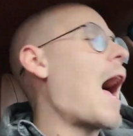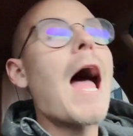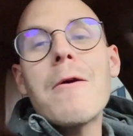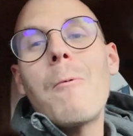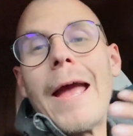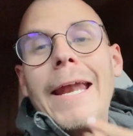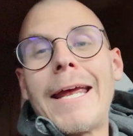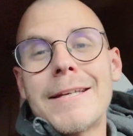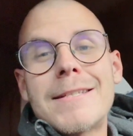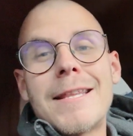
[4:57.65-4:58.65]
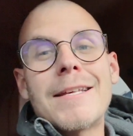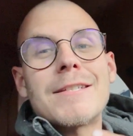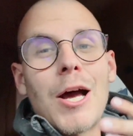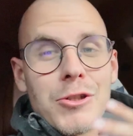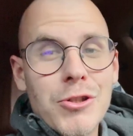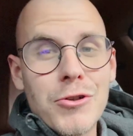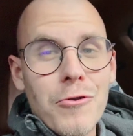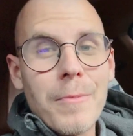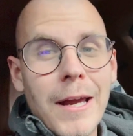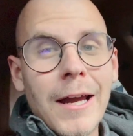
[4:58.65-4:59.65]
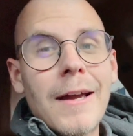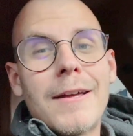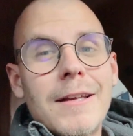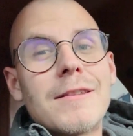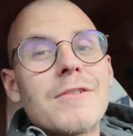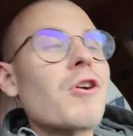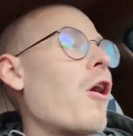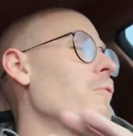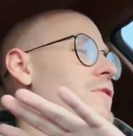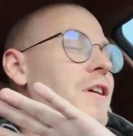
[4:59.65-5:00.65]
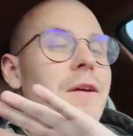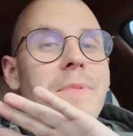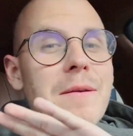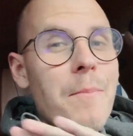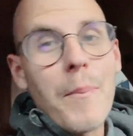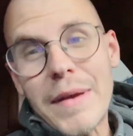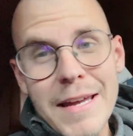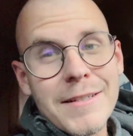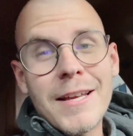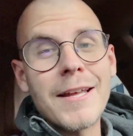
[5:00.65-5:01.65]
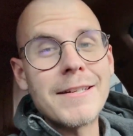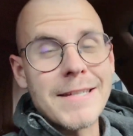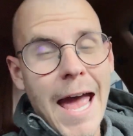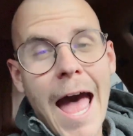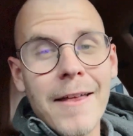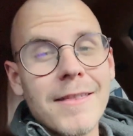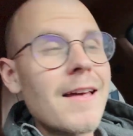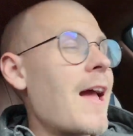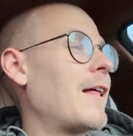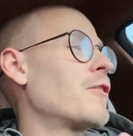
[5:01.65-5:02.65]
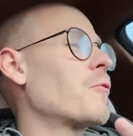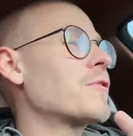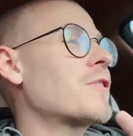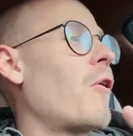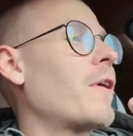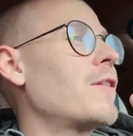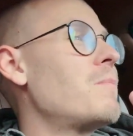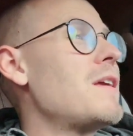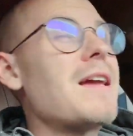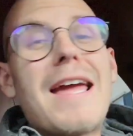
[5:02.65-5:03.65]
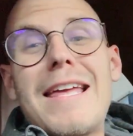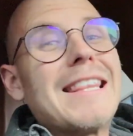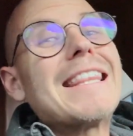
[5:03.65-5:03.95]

I went into this assuming that this car was going to be beat to death, and there was going to be at